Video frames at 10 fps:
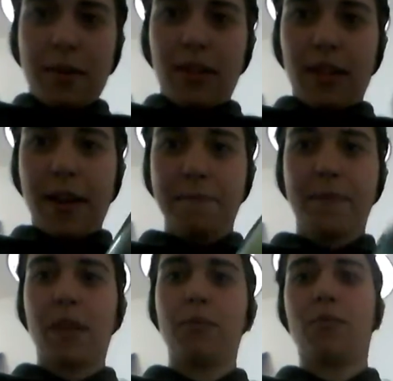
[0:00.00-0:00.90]
about the light.
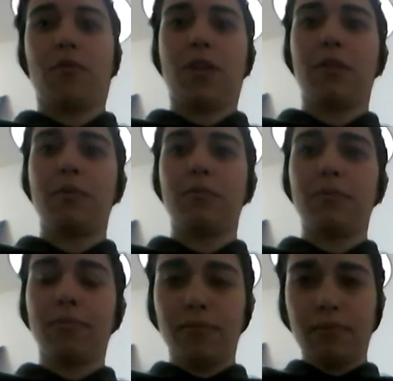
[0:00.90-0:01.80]
I'm trying to
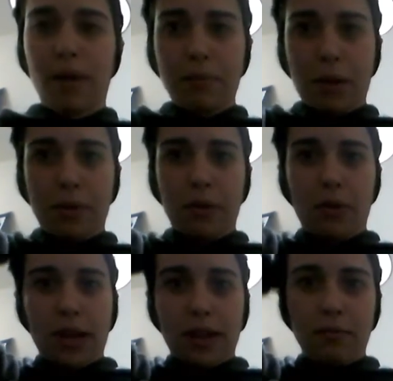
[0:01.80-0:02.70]
make my big
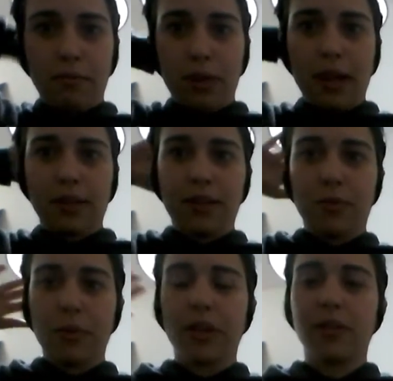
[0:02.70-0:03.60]
old head block this
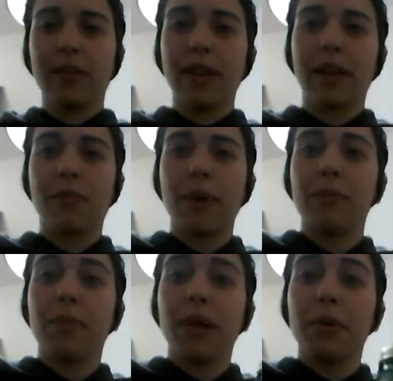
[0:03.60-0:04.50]
because lighting's bad
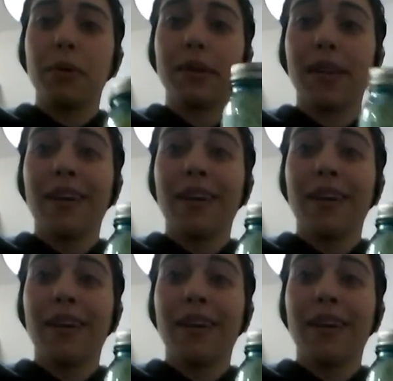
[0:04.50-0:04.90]
in my apartment.